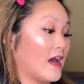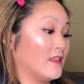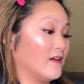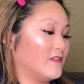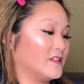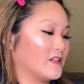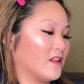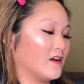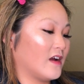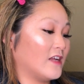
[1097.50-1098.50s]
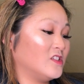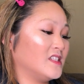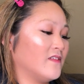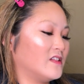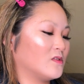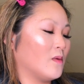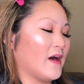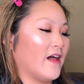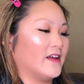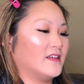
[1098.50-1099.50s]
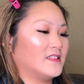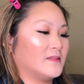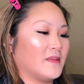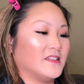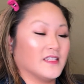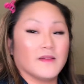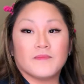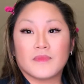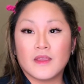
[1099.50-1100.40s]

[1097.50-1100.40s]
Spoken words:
I love this color. I just love this whole palette. It's amazing.